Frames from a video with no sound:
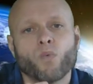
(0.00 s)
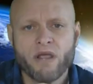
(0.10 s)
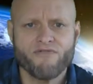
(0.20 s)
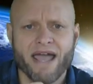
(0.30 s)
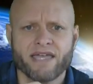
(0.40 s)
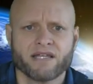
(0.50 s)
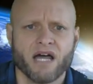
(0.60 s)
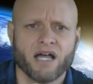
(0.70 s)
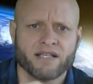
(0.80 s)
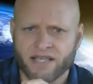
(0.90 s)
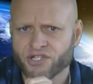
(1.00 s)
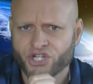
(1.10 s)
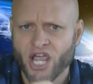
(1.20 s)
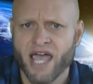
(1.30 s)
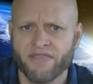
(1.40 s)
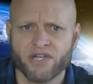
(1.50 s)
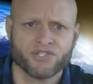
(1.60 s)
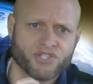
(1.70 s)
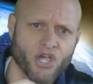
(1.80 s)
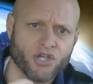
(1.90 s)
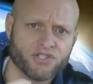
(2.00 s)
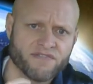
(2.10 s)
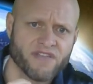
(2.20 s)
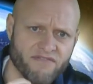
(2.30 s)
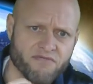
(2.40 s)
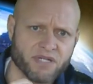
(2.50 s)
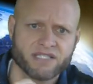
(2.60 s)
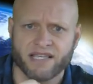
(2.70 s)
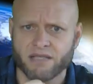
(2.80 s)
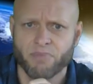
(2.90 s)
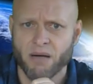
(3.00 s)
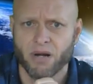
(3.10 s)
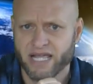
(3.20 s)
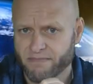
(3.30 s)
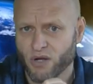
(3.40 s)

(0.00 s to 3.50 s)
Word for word: We recognise and share the concerns of governments and the public